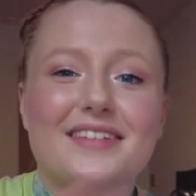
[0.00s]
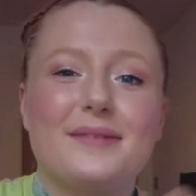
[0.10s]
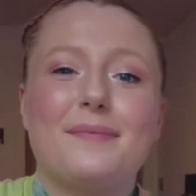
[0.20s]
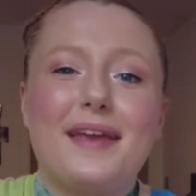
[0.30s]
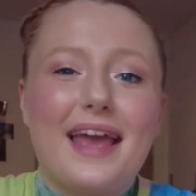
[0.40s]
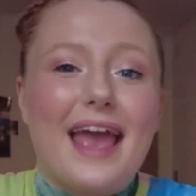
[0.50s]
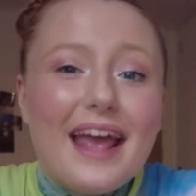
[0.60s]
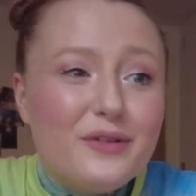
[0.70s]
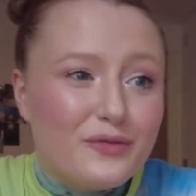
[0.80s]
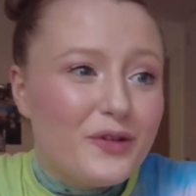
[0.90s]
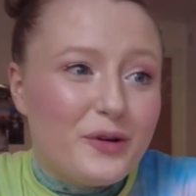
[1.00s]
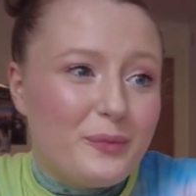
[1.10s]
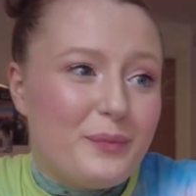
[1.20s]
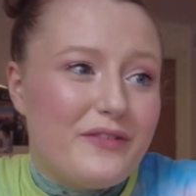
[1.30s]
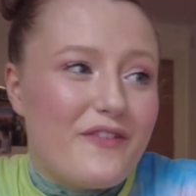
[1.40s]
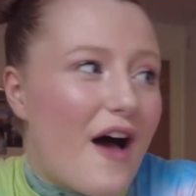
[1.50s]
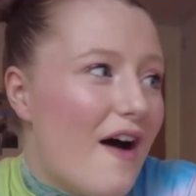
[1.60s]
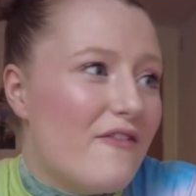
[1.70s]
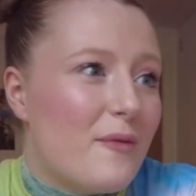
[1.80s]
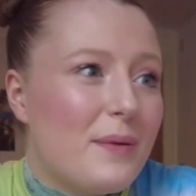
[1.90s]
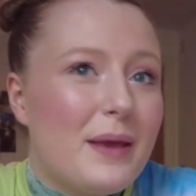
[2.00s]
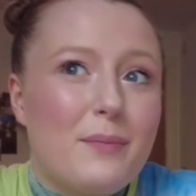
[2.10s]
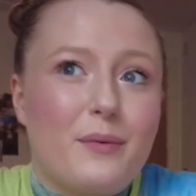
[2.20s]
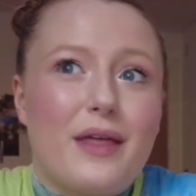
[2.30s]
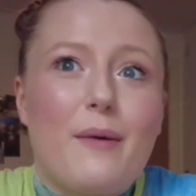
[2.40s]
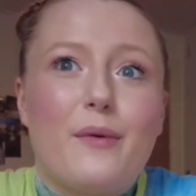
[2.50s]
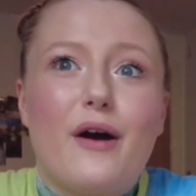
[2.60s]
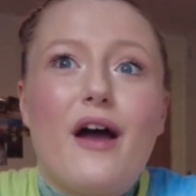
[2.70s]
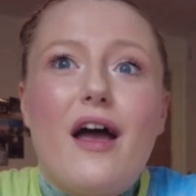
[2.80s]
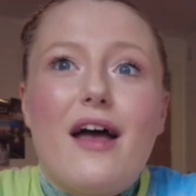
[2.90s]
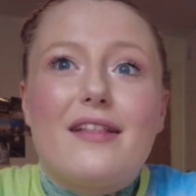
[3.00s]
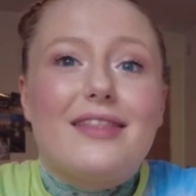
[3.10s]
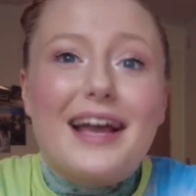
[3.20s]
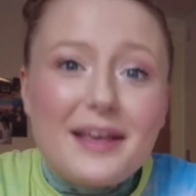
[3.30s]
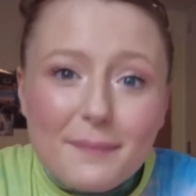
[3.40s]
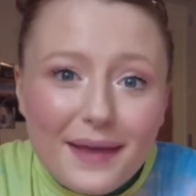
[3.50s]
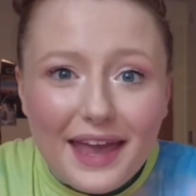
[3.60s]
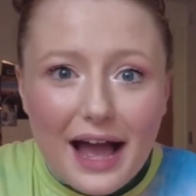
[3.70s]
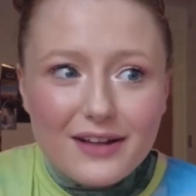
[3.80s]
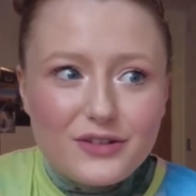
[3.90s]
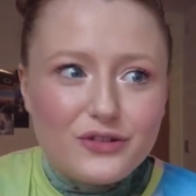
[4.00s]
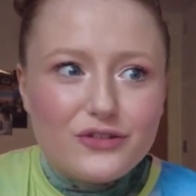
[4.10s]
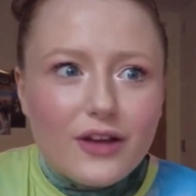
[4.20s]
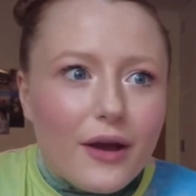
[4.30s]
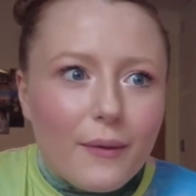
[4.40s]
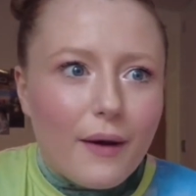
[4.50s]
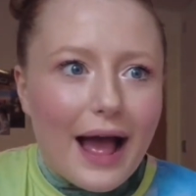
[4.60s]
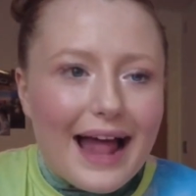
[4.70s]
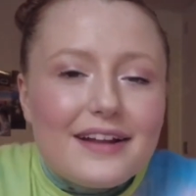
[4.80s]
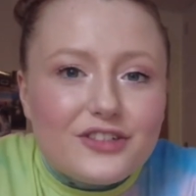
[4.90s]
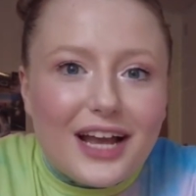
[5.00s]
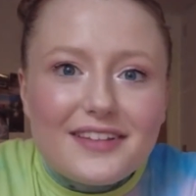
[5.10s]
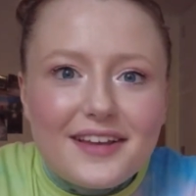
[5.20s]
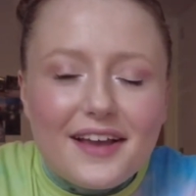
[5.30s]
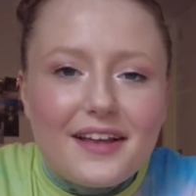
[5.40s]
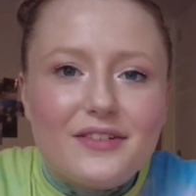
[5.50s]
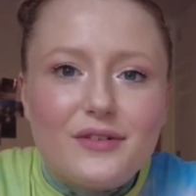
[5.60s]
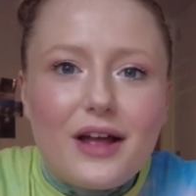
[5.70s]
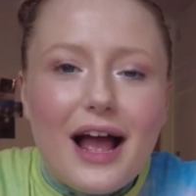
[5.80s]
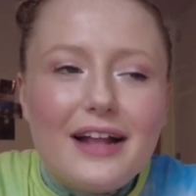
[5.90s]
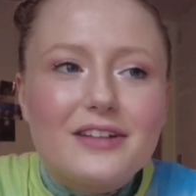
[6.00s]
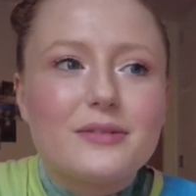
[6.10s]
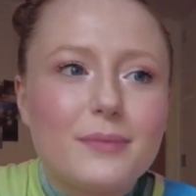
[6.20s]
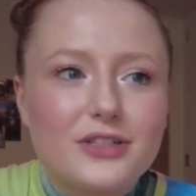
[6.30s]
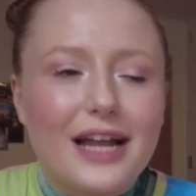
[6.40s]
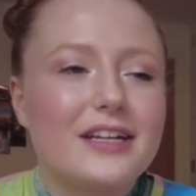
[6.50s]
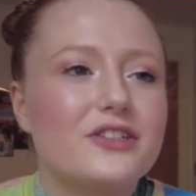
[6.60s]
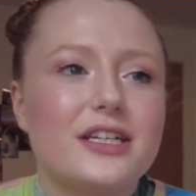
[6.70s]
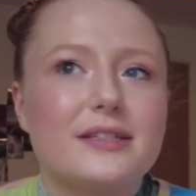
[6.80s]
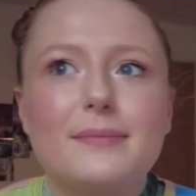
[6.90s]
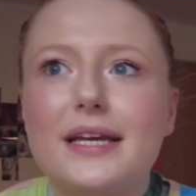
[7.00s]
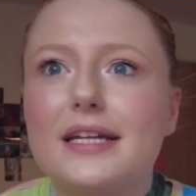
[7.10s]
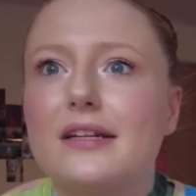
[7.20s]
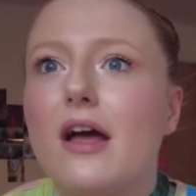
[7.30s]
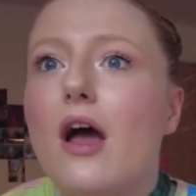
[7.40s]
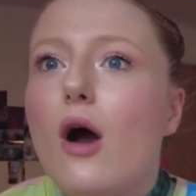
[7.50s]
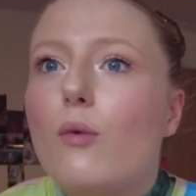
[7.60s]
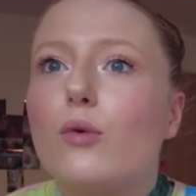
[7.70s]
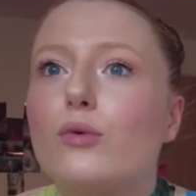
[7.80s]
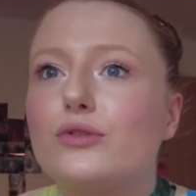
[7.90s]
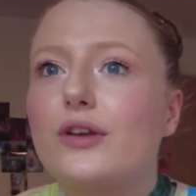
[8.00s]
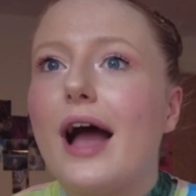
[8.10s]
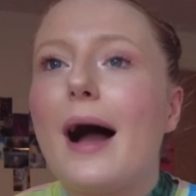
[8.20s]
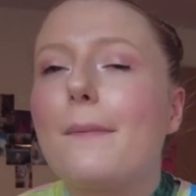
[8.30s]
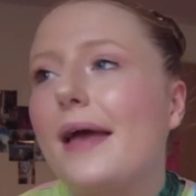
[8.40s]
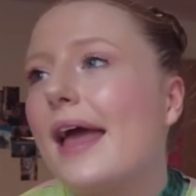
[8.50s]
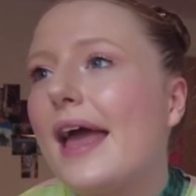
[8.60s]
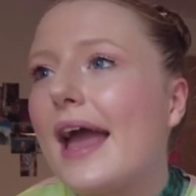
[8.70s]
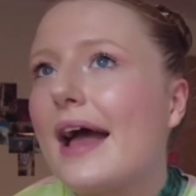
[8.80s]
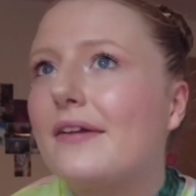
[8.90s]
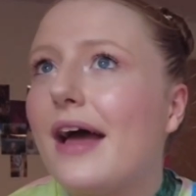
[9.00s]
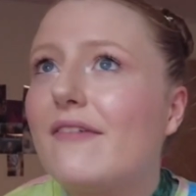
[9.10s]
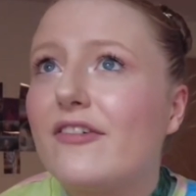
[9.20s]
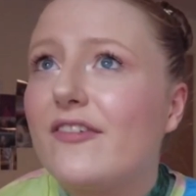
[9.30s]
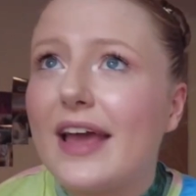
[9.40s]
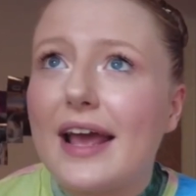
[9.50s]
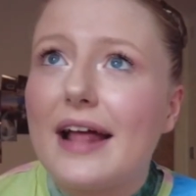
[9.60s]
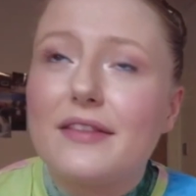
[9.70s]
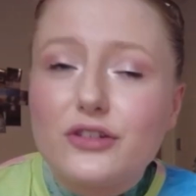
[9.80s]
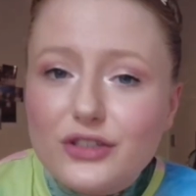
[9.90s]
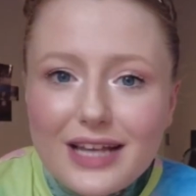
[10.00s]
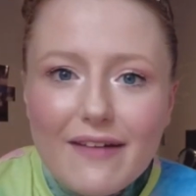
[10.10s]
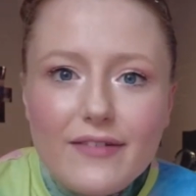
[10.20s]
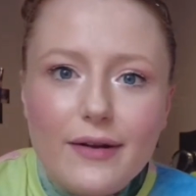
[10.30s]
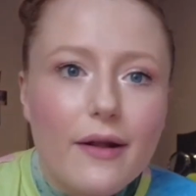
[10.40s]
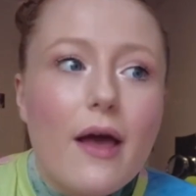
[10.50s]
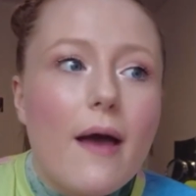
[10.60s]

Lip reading: to be in a room with other people that were like me and just so energetic and had as much energy as me and were all so happy and everything, and just having a